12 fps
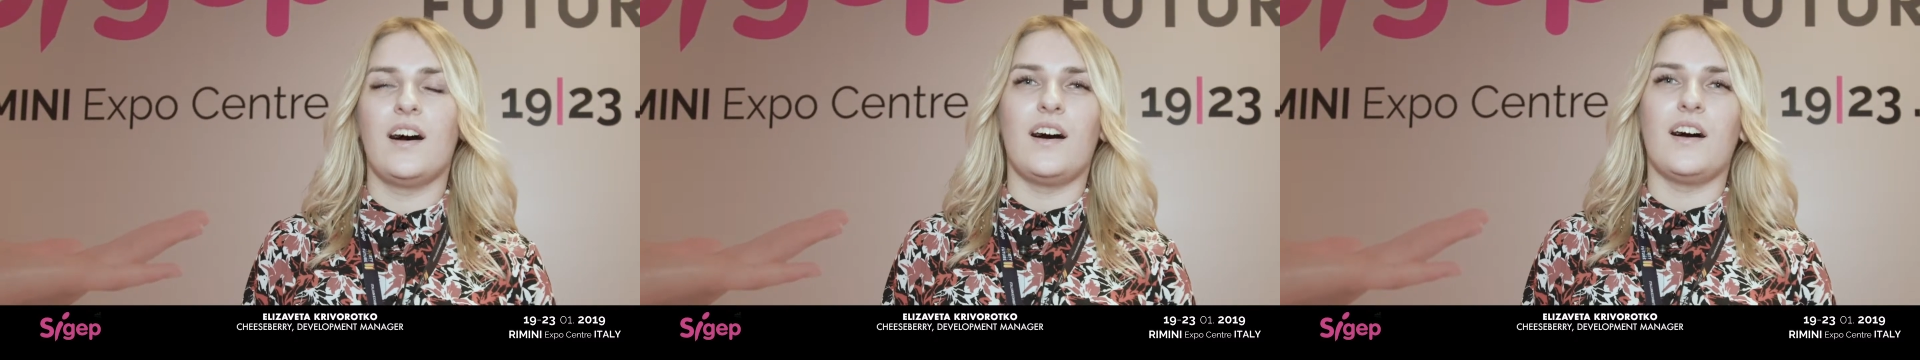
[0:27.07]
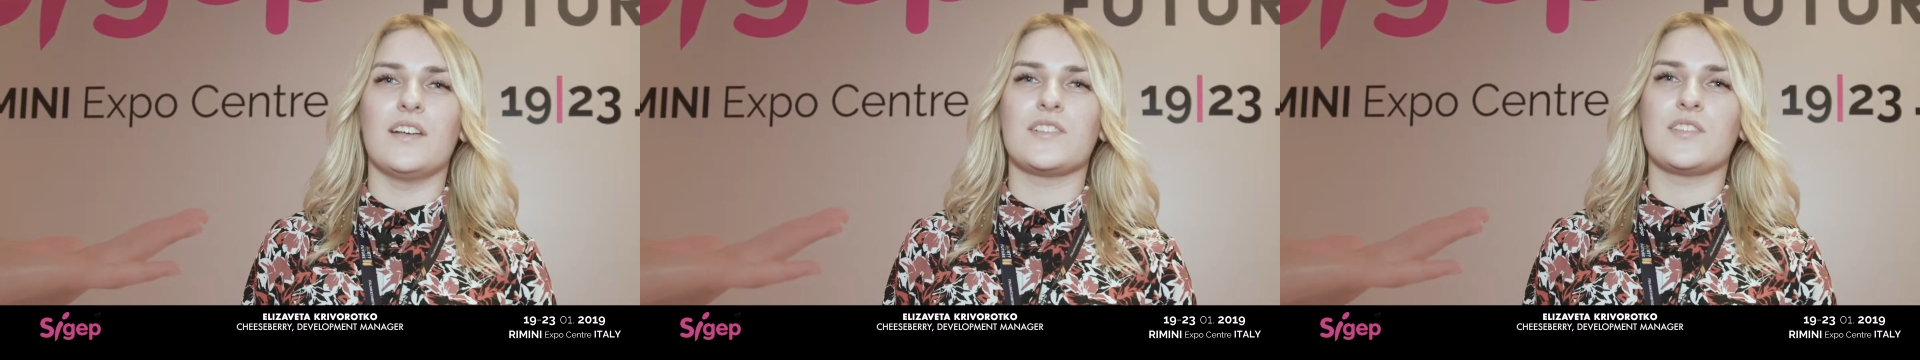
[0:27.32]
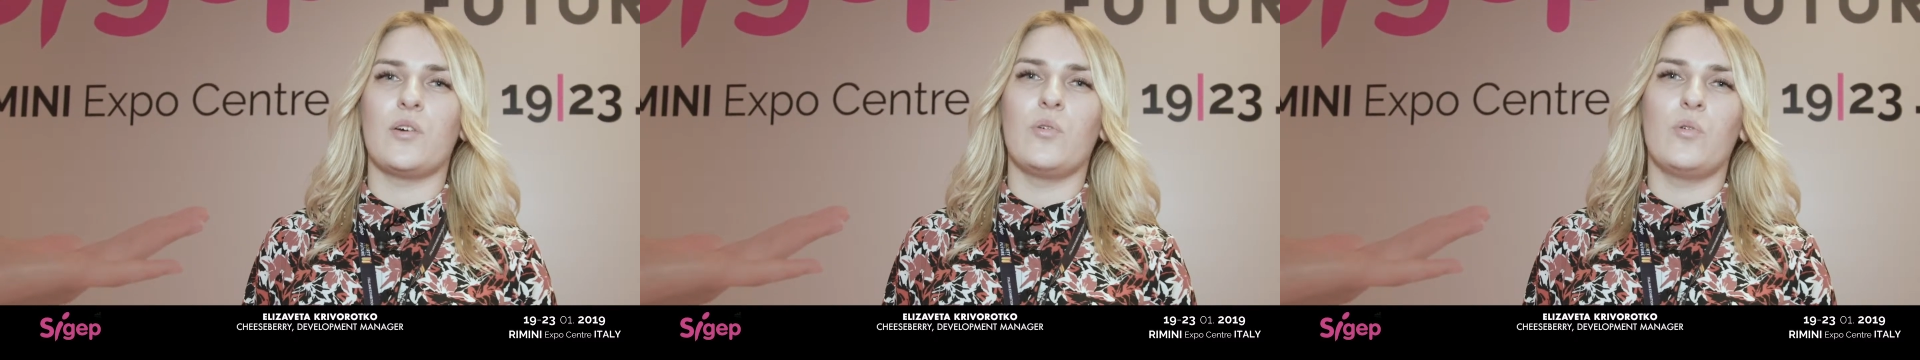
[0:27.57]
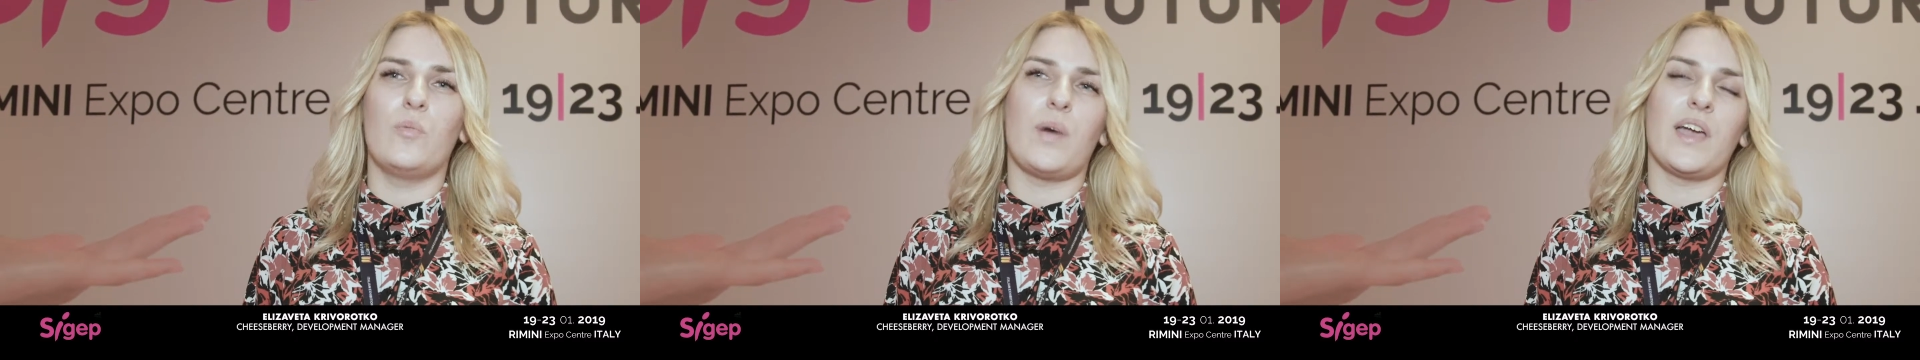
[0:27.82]
Uh,
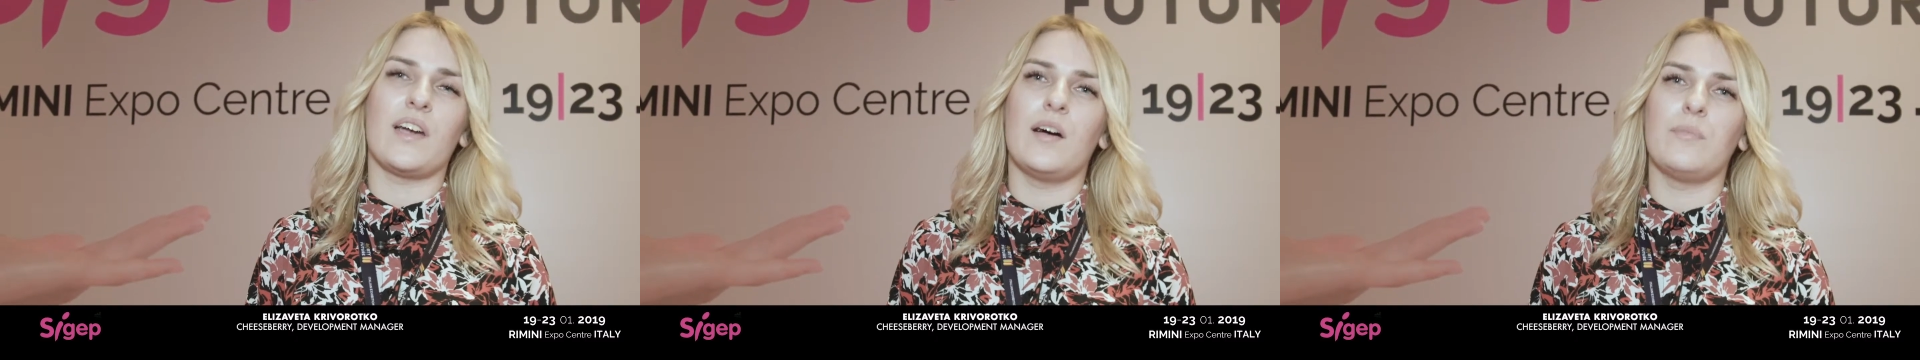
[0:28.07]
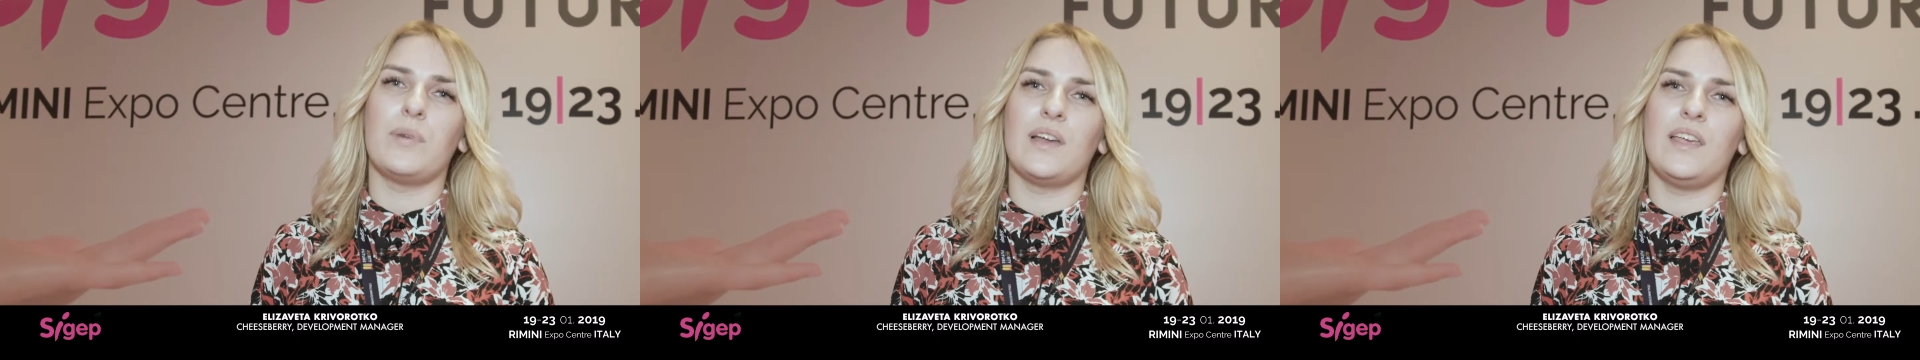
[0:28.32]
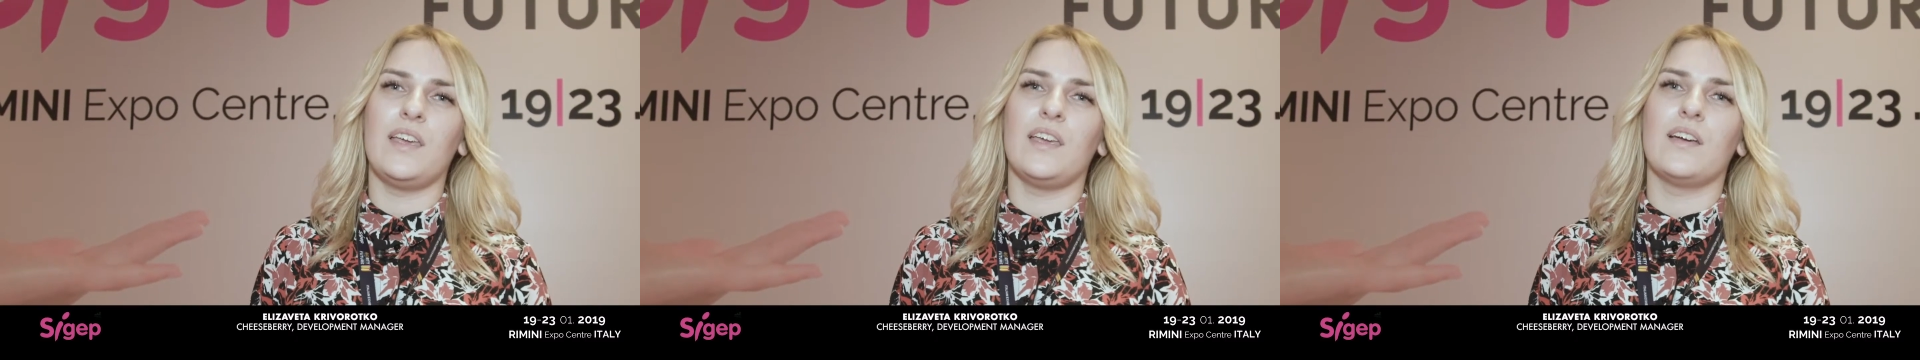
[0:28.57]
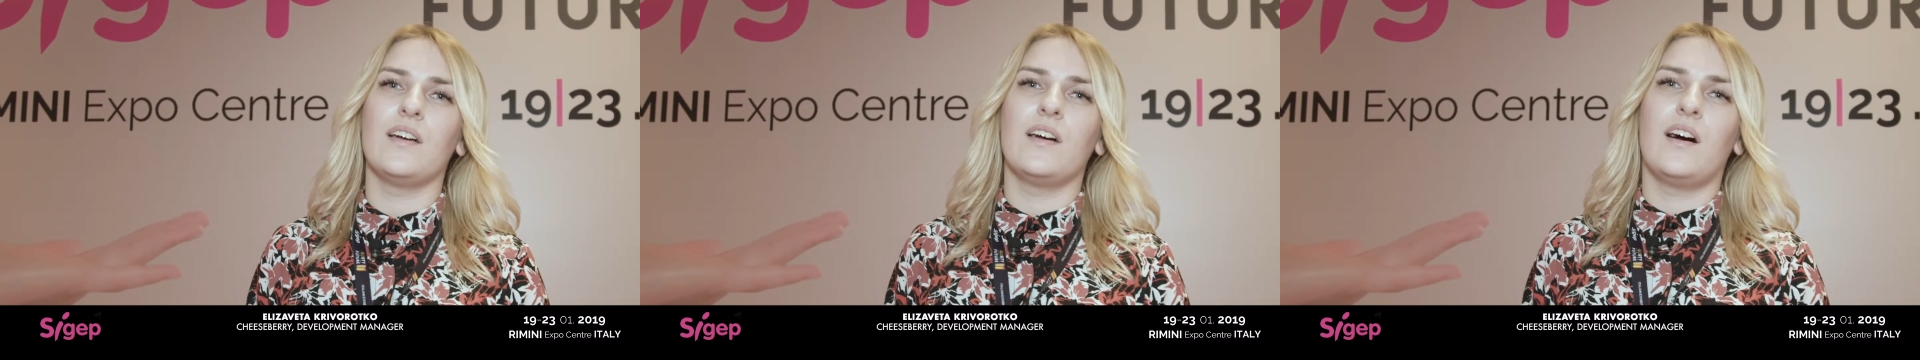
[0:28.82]
so my
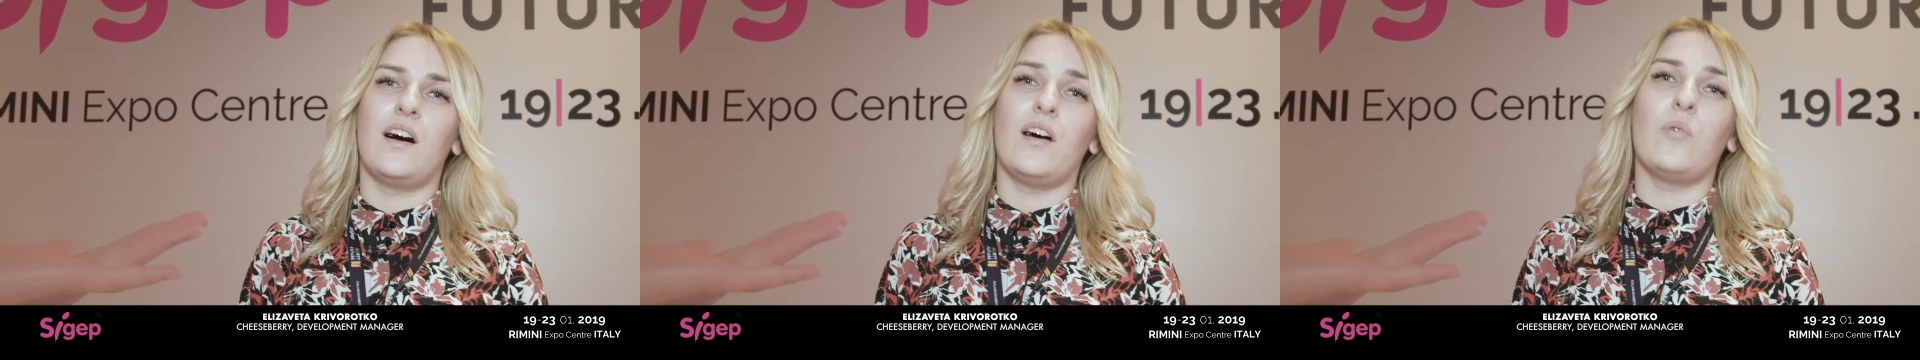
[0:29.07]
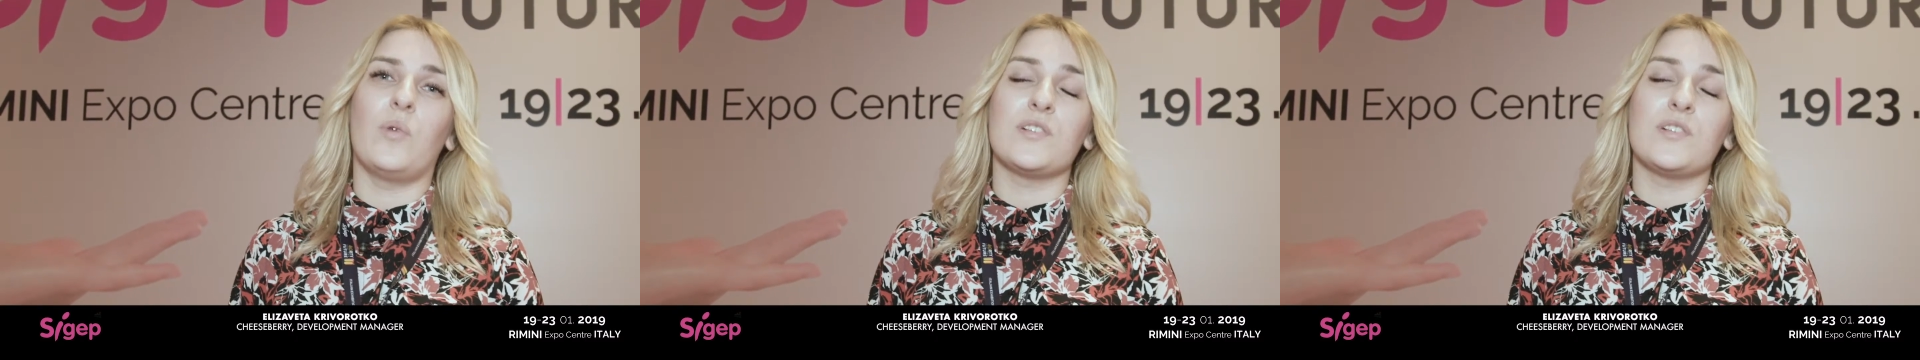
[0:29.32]
company uh,